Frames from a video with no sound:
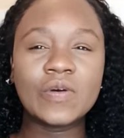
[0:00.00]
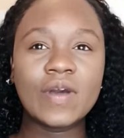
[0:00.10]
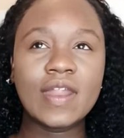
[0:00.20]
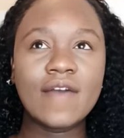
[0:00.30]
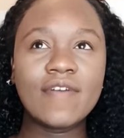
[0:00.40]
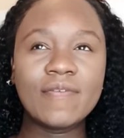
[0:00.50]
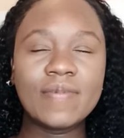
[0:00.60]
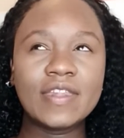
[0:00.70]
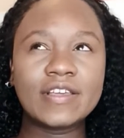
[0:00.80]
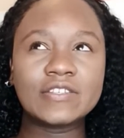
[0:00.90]
what have I
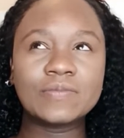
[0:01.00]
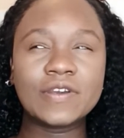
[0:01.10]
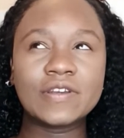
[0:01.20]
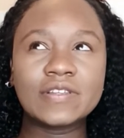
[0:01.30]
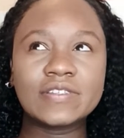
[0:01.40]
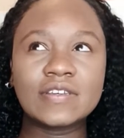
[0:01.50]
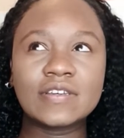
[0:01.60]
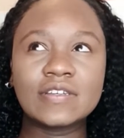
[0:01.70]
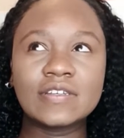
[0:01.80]
been experiencing?